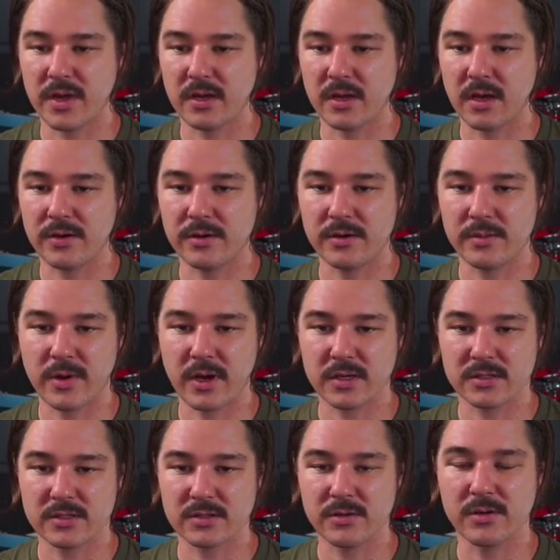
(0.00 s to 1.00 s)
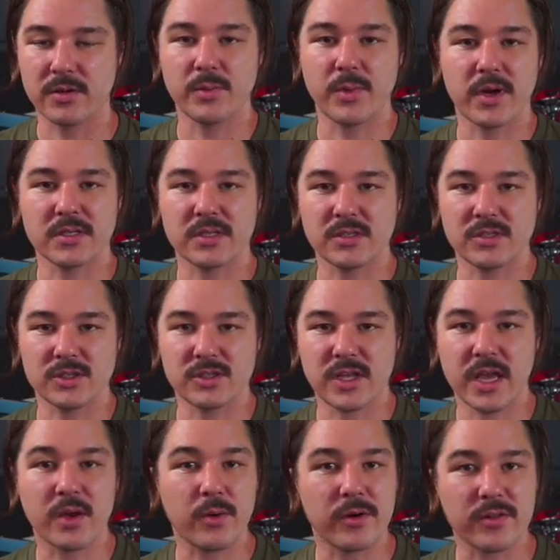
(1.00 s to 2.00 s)
$100 or $200 and just
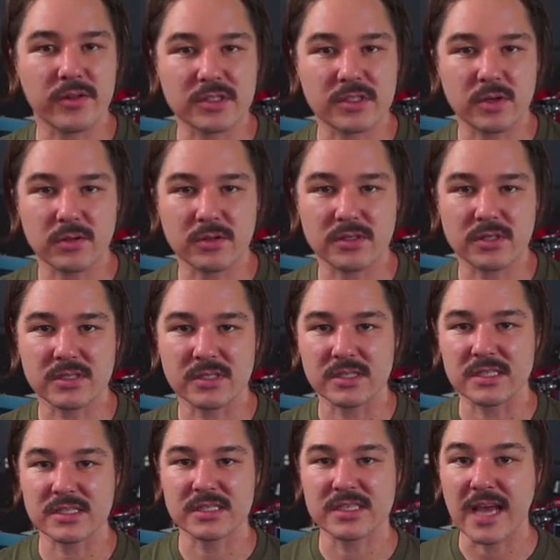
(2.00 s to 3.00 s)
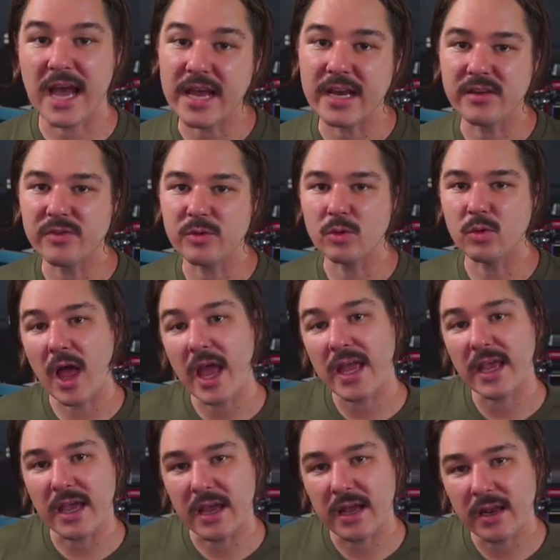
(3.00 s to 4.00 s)
take one of these courses and decide if you like
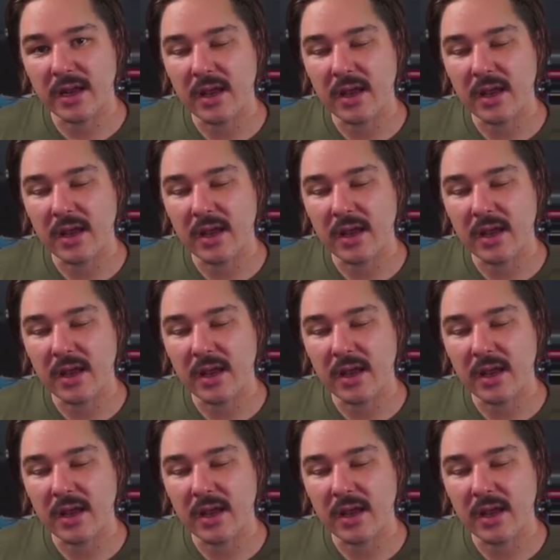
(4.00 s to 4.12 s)
it